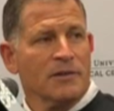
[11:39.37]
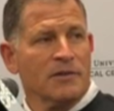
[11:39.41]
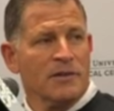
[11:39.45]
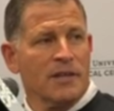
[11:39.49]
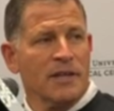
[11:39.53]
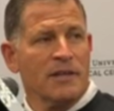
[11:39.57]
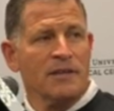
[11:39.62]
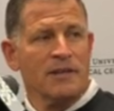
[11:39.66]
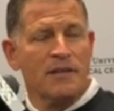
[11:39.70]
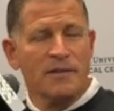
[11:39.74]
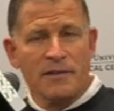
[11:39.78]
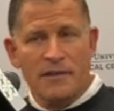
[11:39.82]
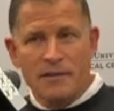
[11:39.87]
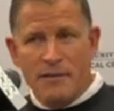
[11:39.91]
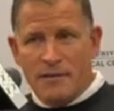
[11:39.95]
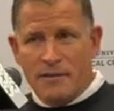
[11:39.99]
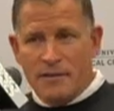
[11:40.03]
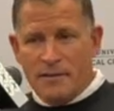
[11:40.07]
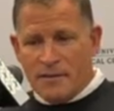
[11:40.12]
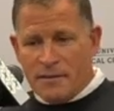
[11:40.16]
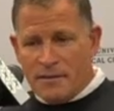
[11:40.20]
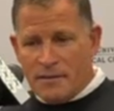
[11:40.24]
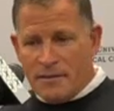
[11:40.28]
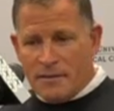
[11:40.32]
because then
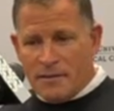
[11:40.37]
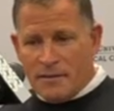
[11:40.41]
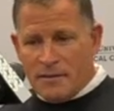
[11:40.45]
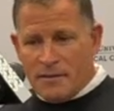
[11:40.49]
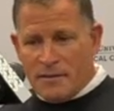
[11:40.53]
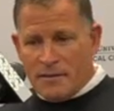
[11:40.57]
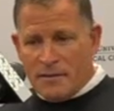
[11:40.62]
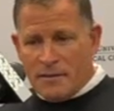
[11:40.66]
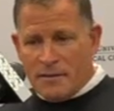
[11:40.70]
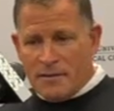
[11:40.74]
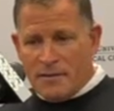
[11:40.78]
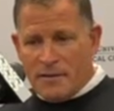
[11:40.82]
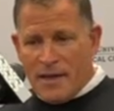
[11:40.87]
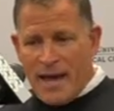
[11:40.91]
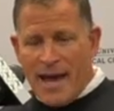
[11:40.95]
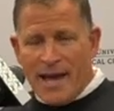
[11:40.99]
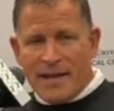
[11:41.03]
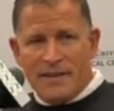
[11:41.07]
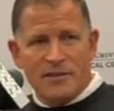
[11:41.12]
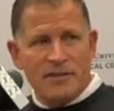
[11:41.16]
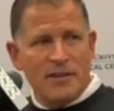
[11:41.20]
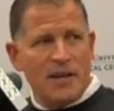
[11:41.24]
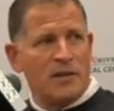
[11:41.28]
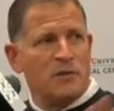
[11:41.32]

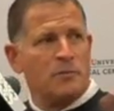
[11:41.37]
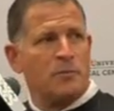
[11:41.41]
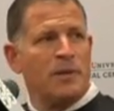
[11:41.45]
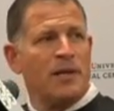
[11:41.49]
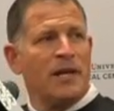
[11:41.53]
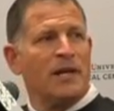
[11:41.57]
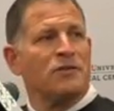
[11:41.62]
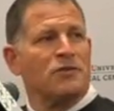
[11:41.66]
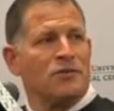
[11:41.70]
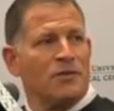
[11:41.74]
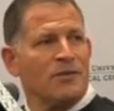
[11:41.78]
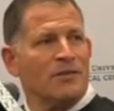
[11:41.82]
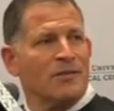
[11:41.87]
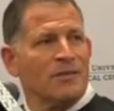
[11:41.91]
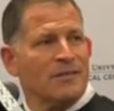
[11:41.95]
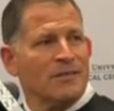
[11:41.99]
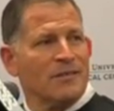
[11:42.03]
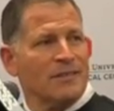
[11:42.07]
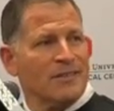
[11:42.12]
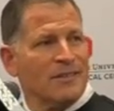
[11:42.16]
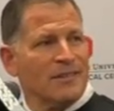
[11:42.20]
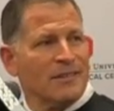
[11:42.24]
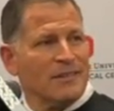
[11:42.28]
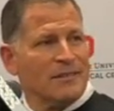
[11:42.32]
that is exponential.
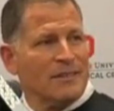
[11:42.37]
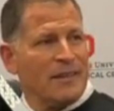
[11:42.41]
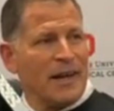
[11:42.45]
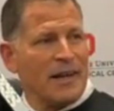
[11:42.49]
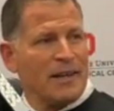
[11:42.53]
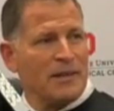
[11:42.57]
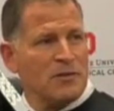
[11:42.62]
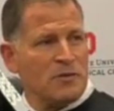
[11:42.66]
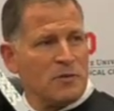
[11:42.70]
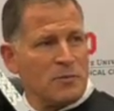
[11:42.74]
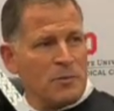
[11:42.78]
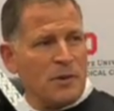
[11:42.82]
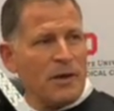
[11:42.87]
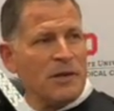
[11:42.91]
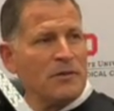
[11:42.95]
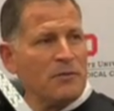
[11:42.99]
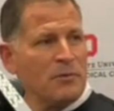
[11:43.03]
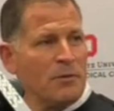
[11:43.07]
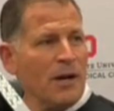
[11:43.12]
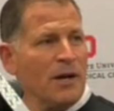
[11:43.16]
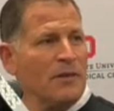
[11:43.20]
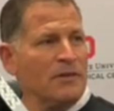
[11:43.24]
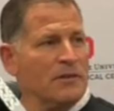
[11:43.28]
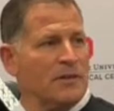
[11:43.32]
That can spread
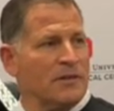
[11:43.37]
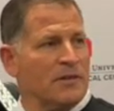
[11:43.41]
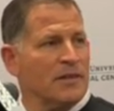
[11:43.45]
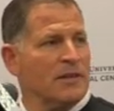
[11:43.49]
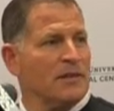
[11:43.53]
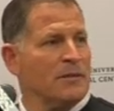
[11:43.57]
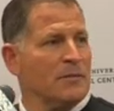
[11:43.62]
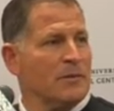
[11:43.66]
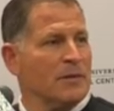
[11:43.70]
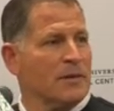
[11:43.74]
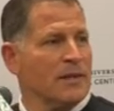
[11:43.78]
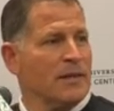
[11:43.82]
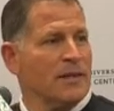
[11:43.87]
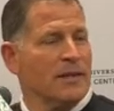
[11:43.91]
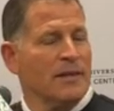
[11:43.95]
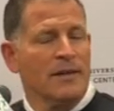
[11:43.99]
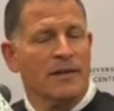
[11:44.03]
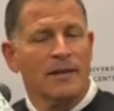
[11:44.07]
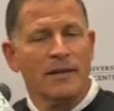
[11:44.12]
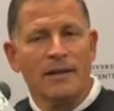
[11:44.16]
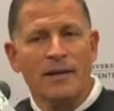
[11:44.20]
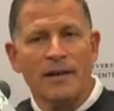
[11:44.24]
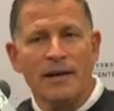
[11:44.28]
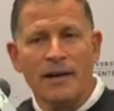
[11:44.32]
throughout the team.
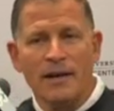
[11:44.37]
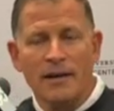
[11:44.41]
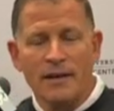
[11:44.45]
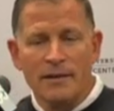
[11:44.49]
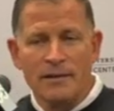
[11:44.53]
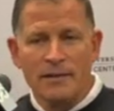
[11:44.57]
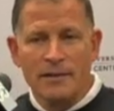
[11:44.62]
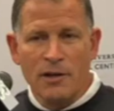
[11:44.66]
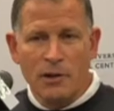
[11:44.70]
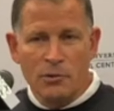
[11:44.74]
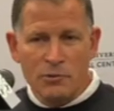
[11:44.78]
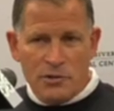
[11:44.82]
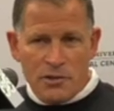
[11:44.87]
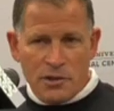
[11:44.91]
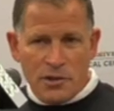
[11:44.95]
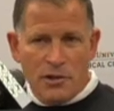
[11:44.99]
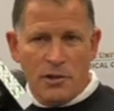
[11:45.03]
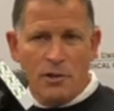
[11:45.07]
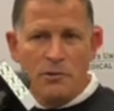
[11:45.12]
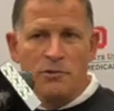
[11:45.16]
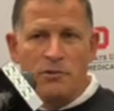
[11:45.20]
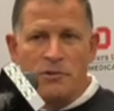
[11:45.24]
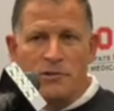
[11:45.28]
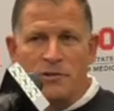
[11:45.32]
Coach the
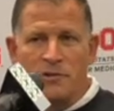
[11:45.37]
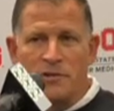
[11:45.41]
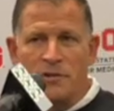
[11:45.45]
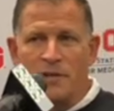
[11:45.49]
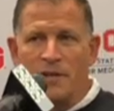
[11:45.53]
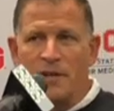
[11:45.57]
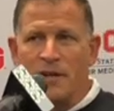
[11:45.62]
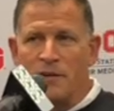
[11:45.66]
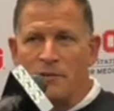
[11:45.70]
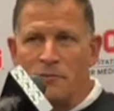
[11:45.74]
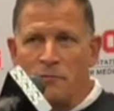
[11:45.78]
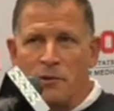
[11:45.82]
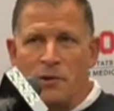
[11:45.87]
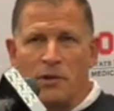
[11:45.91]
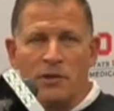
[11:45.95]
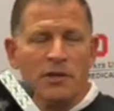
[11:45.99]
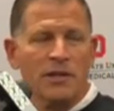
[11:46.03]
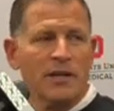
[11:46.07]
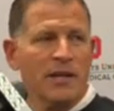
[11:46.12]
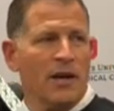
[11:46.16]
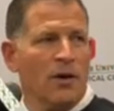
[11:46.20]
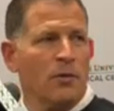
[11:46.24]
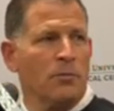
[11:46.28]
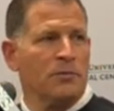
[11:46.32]
coaches and
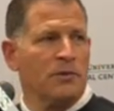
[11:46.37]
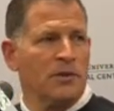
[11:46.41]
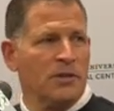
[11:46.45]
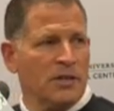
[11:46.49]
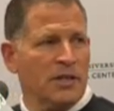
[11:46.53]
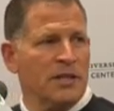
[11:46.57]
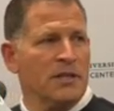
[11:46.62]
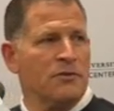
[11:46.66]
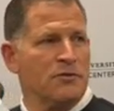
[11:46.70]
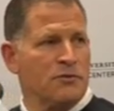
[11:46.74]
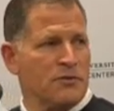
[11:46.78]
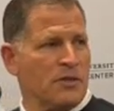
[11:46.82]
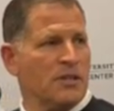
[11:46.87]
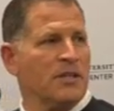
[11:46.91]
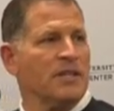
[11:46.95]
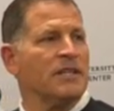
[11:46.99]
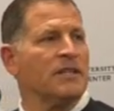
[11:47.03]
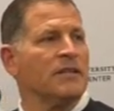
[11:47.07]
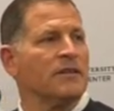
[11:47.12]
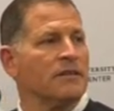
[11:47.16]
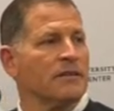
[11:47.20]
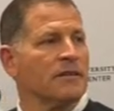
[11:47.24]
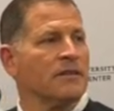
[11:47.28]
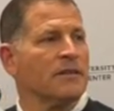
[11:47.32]
really help the leaders
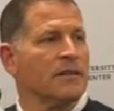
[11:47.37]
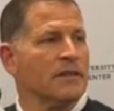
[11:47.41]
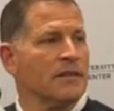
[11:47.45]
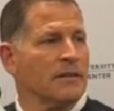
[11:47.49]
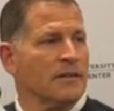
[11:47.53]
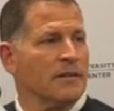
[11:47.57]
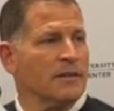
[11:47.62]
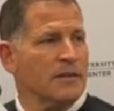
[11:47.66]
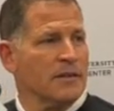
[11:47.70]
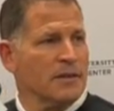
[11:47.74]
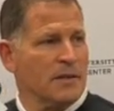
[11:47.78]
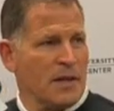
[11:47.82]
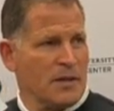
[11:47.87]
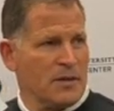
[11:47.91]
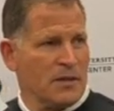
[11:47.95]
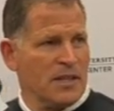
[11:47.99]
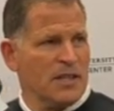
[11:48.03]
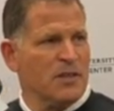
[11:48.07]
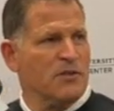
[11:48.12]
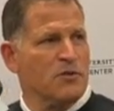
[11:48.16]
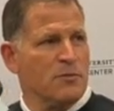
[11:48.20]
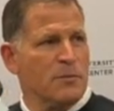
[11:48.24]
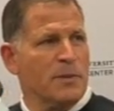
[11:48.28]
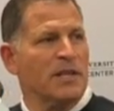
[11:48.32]
lead, and that
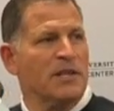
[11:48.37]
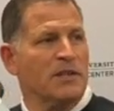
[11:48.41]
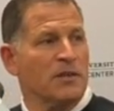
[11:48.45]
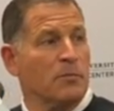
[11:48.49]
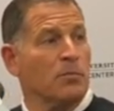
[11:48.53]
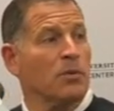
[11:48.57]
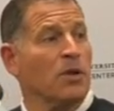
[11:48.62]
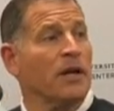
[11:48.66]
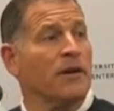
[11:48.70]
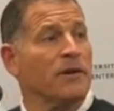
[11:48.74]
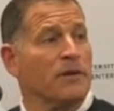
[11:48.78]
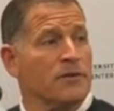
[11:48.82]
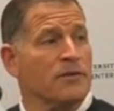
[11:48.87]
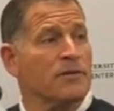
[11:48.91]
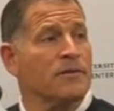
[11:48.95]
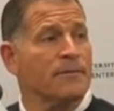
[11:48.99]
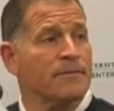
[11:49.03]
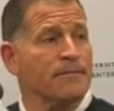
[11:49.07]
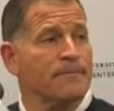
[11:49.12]
leaders meaning the players.